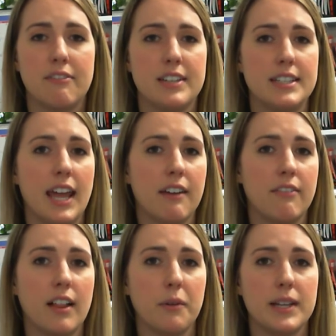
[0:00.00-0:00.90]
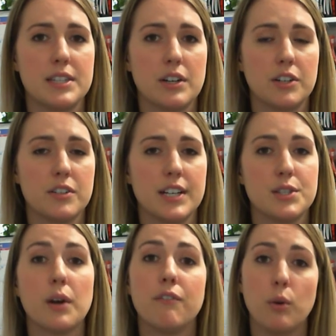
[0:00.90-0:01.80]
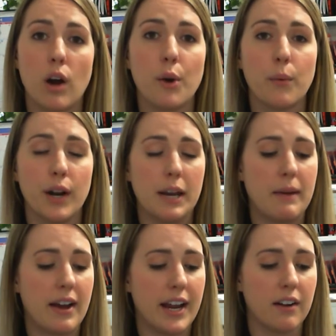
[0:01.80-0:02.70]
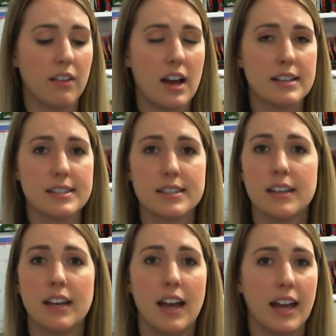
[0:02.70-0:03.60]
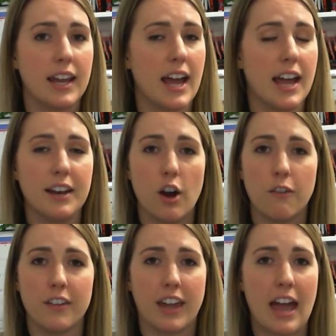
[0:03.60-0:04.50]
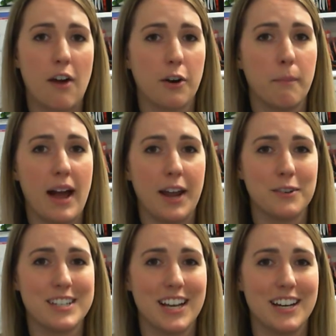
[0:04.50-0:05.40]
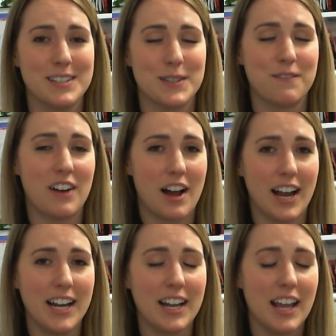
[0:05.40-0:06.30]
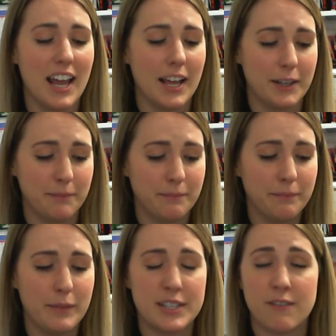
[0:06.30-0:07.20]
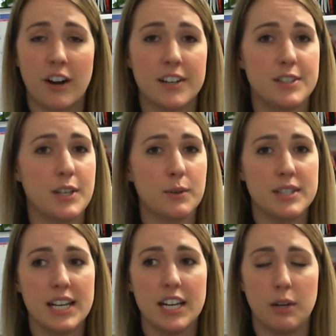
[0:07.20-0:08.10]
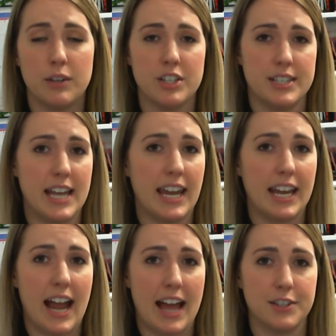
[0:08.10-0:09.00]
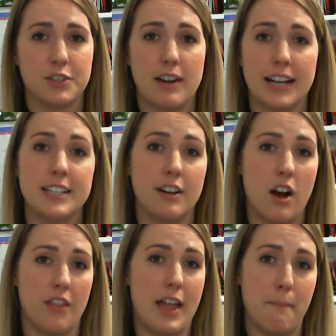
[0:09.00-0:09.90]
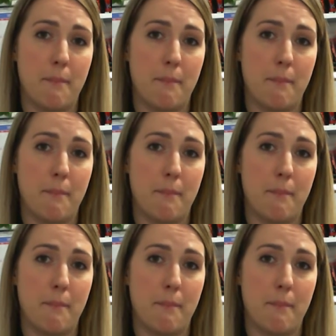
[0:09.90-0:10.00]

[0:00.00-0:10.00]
to take following surgery. So if you are worried about hair loss, again, over-the-counter biotin is fine. As far as dosing, you would just take it as directed on that